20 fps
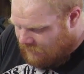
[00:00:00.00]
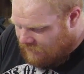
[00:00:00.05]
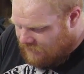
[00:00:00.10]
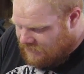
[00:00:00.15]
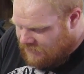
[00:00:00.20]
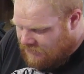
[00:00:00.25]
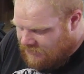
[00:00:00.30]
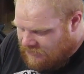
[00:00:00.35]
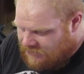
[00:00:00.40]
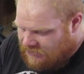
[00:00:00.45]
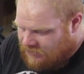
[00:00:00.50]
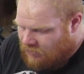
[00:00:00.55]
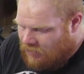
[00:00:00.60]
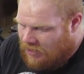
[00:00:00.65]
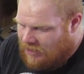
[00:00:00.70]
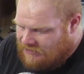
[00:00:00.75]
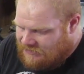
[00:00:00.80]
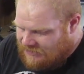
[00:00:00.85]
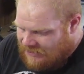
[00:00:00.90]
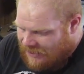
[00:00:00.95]
So you're going to
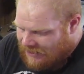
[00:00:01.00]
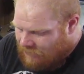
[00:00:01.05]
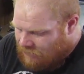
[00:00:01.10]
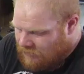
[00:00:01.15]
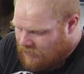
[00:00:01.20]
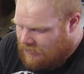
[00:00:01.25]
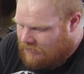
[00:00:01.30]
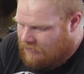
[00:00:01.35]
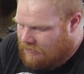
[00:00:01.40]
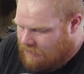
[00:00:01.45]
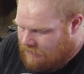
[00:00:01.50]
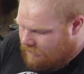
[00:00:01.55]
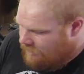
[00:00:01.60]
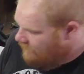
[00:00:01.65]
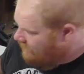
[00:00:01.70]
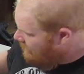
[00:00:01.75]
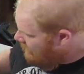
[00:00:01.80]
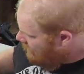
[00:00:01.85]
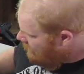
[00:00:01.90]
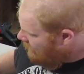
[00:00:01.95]
cross that one,
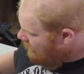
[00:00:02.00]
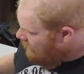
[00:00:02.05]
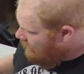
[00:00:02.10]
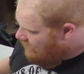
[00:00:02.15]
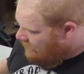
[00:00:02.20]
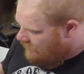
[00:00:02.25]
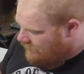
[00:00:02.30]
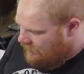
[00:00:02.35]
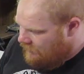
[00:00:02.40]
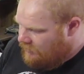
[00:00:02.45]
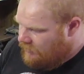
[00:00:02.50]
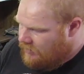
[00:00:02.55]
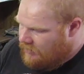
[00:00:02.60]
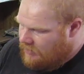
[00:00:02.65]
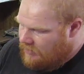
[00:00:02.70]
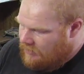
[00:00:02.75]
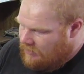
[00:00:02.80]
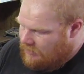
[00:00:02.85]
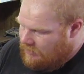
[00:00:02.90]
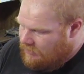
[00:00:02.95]
and then you're going
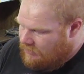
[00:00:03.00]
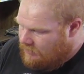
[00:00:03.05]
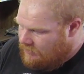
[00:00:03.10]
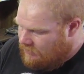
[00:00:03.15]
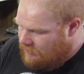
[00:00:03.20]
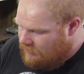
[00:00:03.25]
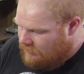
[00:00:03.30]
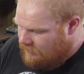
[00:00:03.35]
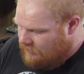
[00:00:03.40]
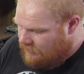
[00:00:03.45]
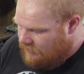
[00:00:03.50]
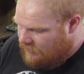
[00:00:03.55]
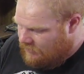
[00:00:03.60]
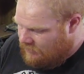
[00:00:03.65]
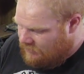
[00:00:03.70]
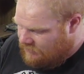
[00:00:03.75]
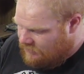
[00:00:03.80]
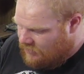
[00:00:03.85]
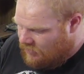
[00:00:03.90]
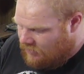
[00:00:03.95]
to
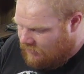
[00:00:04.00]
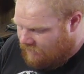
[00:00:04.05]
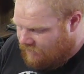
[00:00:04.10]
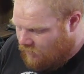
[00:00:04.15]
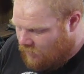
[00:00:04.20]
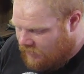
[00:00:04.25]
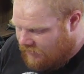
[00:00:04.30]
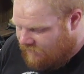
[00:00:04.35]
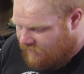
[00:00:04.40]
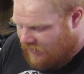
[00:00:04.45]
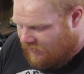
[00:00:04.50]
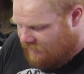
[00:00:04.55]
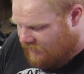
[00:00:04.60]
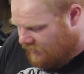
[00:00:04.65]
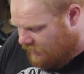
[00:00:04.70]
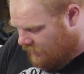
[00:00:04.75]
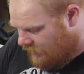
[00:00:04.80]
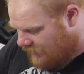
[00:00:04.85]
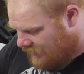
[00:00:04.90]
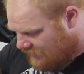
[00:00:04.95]
turn it
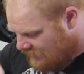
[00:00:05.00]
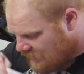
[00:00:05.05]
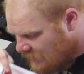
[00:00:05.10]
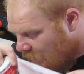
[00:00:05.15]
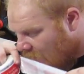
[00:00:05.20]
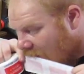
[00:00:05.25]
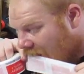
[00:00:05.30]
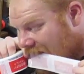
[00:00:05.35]
45 degrees,